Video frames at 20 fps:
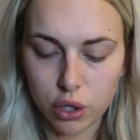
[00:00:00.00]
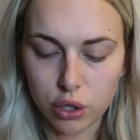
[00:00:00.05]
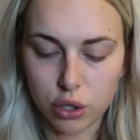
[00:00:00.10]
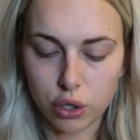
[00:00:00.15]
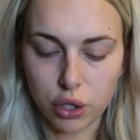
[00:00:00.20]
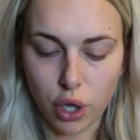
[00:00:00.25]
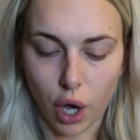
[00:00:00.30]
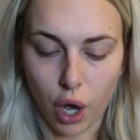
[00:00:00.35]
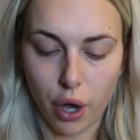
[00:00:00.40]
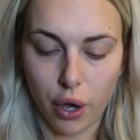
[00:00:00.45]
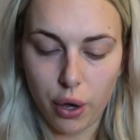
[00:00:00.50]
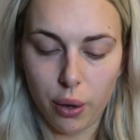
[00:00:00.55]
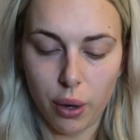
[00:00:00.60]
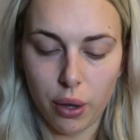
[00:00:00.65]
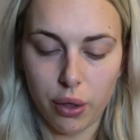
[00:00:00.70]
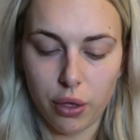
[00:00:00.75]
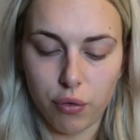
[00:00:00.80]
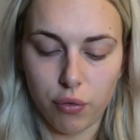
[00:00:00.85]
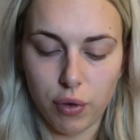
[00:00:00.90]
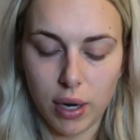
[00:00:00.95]

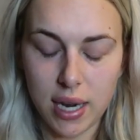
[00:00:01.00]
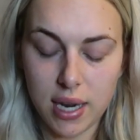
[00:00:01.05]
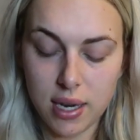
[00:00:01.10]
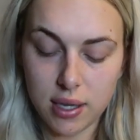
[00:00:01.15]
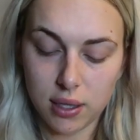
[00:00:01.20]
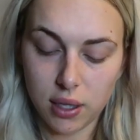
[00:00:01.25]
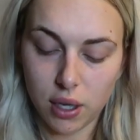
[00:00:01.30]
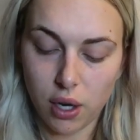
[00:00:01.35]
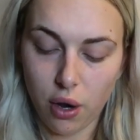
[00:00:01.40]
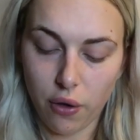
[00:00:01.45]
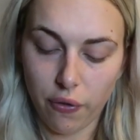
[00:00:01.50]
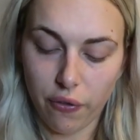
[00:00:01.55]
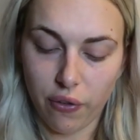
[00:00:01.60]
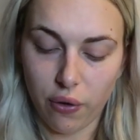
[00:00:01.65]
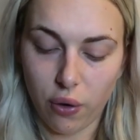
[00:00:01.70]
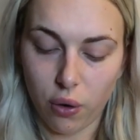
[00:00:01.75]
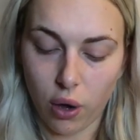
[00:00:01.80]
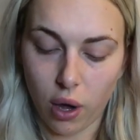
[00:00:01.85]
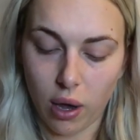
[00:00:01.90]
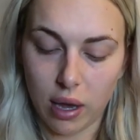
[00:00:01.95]
So the reason
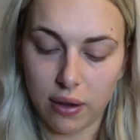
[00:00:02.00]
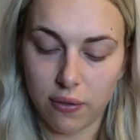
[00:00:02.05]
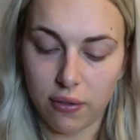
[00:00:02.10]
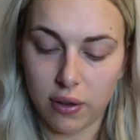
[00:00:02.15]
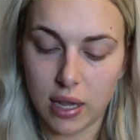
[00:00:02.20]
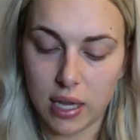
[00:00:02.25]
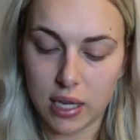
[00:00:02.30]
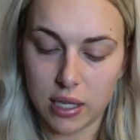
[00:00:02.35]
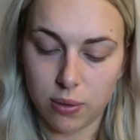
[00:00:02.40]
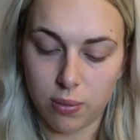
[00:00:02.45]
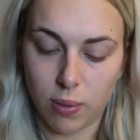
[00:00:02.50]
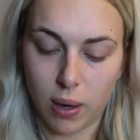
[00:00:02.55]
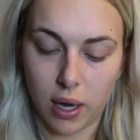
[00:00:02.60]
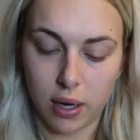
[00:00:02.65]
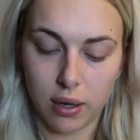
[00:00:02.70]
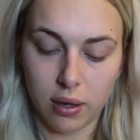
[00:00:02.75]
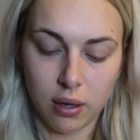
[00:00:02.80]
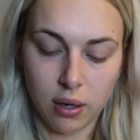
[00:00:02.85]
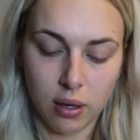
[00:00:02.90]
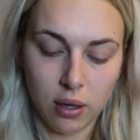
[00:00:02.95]
for going for this
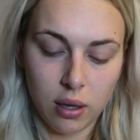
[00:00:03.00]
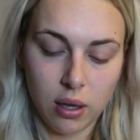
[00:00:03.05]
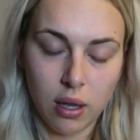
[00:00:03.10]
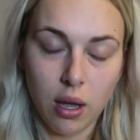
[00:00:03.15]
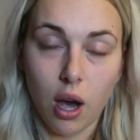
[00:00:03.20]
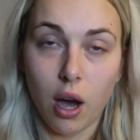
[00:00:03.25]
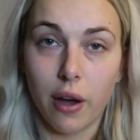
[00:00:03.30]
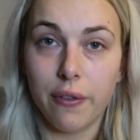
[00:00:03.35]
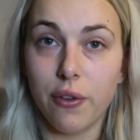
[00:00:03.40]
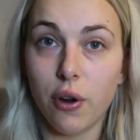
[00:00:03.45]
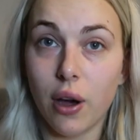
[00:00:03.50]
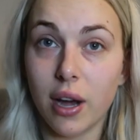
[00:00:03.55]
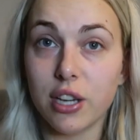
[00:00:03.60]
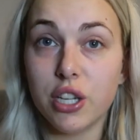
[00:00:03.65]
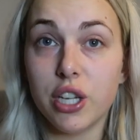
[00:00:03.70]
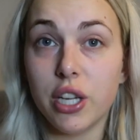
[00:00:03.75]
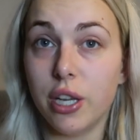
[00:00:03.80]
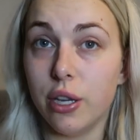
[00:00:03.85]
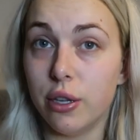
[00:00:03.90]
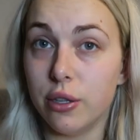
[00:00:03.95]
one, I've not
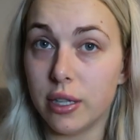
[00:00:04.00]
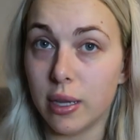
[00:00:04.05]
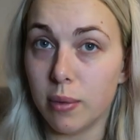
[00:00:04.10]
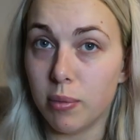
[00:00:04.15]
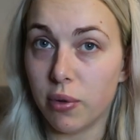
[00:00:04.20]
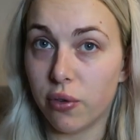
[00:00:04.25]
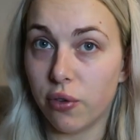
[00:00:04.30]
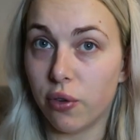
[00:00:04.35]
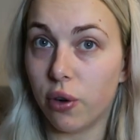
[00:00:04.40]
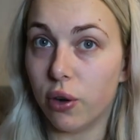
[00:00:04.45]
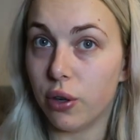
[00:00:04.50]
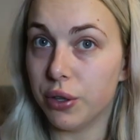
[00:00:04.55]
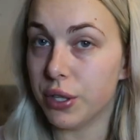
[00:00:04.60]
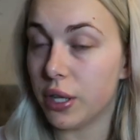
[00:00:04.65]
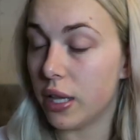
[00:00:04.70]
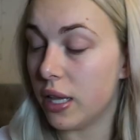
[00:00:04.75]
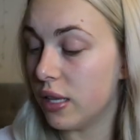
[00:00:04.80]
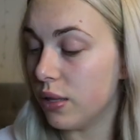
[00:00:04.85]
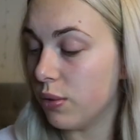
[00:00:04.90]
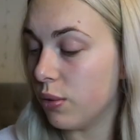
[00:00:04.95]
actually used it before,
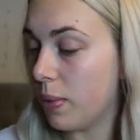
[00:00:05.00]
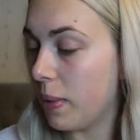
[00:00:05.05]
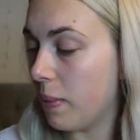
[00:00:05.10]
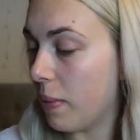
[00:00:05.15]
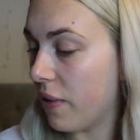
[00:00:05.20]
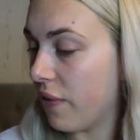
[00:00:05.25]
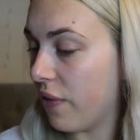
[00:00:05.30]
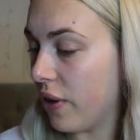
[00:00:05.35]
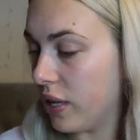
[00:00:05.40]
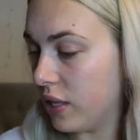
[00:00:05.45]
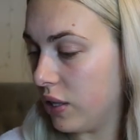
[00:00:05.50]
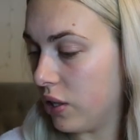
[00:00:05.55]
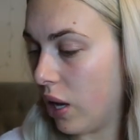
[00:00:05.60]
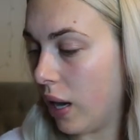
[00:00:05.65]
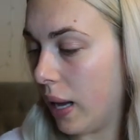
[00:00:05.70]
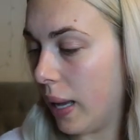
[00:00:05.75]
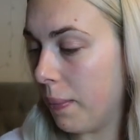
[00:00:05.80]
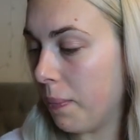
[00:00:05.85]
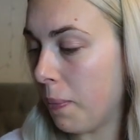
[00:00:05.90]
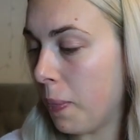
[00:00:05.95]
so this will be my first
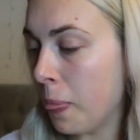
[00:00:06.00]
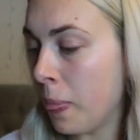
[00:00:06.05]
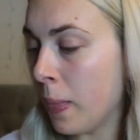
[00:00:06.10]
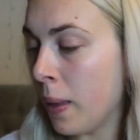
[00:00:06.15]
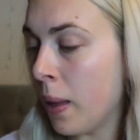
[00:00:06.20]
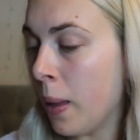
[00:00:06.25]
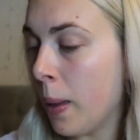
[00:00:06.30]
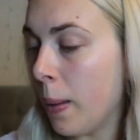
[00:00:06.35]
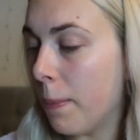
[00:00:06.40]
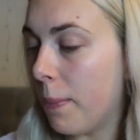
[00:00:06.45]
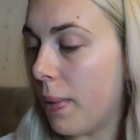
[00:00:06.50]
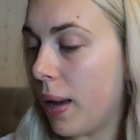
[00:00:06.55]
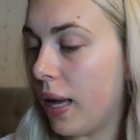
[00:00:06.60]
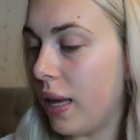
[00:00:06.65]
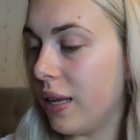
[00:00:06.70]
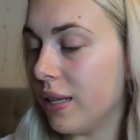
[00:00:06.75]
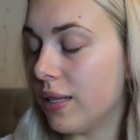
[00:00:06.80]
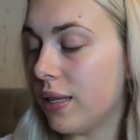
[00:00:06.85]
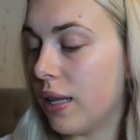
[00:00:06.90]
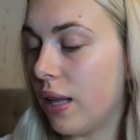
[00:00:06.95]
time, but
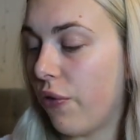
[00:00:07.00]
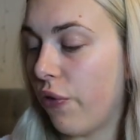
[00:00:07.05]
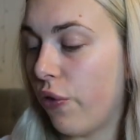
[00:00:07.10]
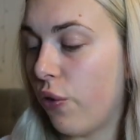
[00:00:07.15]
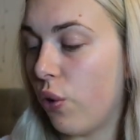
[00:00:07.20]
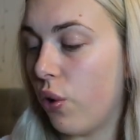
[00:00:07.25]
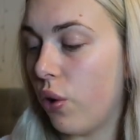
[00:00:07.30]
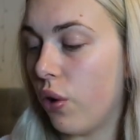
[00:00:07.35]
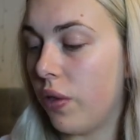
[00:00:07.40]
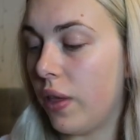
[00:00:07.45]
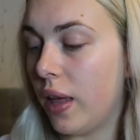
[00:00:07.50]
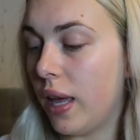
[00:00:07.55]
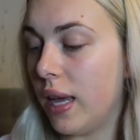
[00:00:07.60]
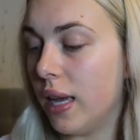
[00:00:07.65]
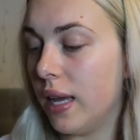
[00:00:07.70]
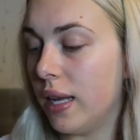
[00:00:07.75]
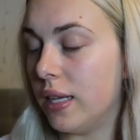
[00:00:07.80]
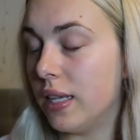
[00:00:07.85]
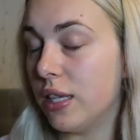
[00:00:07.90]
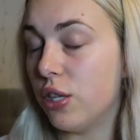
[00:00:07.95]
it's for
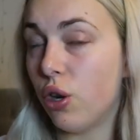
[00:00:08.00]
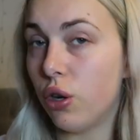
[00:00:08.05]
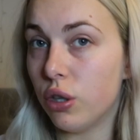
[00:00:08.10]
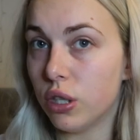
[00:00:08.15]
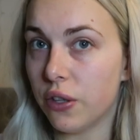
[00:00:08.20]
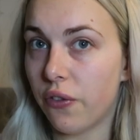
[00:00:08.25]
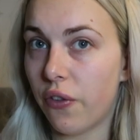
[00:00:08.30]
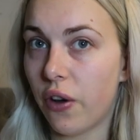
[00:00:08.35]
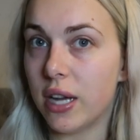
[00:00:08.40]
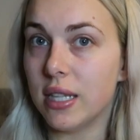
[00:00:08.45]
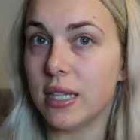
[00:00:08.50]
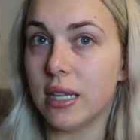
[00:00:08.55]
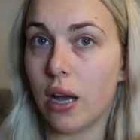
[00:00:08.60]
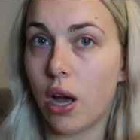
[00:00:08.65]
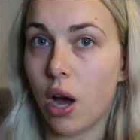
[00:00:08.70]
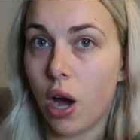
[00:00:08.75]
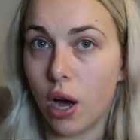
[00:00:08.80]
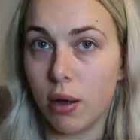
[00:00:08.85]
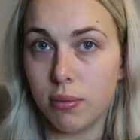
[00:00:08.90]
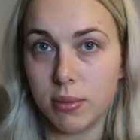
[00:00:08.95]
the, it detoxifies
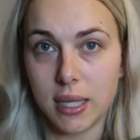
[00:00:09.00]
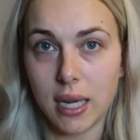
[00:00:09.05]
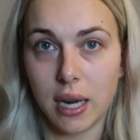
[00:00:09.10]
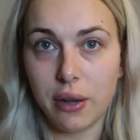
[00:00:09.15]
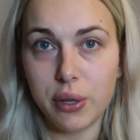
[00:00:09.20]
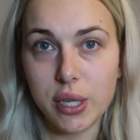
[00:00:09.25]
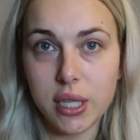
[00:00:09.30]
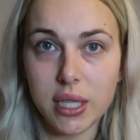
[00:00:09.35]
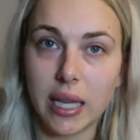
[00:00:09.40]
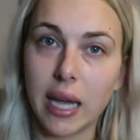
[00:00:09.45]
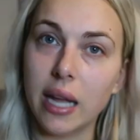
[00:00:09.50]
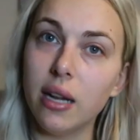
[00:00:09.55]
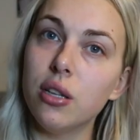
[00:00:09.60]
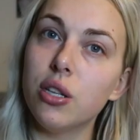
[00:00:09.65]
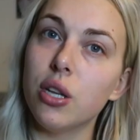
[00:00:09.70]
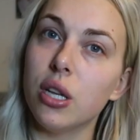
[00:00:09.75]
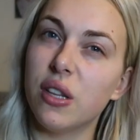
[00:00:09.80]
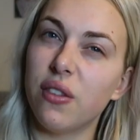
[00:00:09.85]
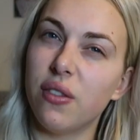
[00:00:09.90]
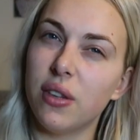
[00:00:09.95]
and calms down the skin,
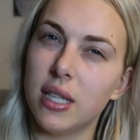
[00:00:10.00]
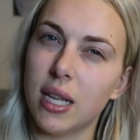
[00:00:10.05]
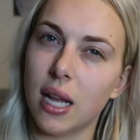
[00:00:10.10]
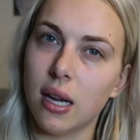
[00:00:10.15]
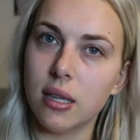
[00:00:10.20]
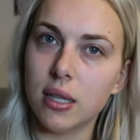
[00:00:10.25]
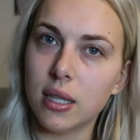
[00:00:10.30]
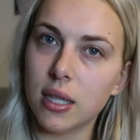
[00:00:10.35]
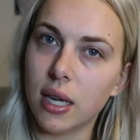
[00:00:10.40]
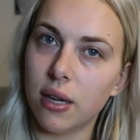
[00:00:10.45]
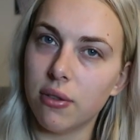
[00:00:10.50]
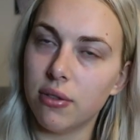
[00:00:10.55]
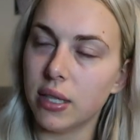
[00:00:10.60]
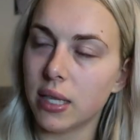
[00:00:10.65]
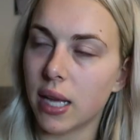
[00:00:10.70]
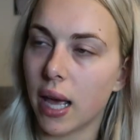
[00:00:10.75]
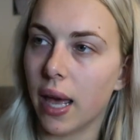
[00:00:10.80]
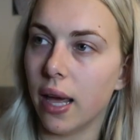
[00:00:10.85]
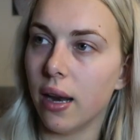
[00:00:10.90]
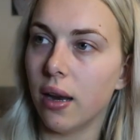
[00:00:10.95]
so it's for sensitive
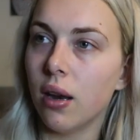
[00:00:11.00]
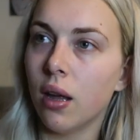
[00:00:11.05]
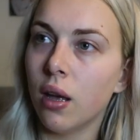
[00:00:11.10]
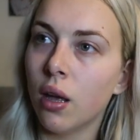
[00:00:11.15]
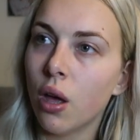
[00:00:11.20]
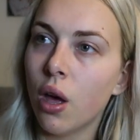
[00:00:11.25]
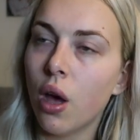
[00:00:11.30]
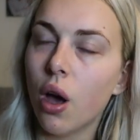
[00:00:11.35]
skin.